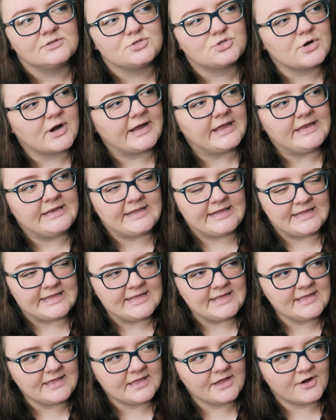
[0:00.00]
try and
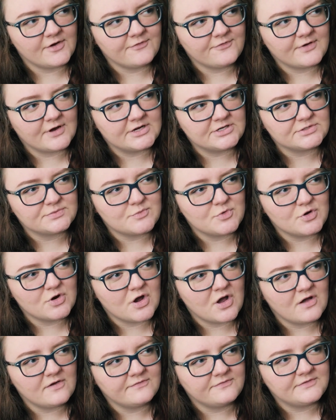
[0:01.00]
eat Carefresh more
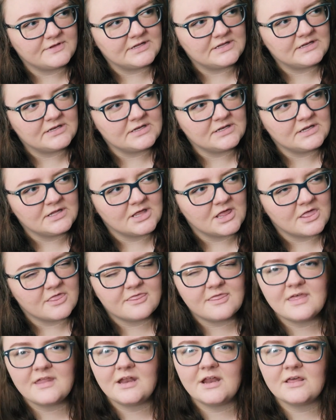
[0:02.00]
often
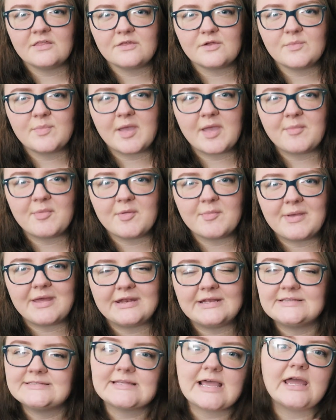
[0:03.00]
than other paper
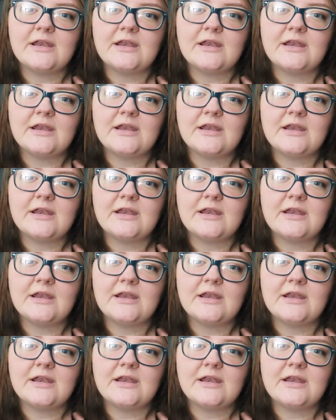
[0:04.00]
beddings.